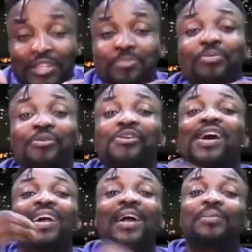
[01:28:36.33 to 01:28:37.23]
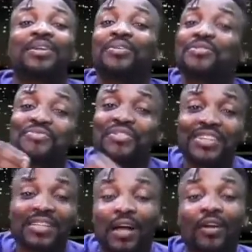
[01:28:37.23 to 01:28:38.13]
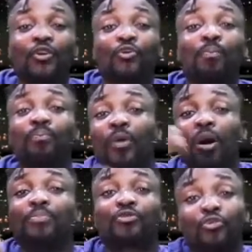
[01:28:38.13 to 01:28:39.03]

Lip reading: If Boko Haram, they don't even finish. Bomb,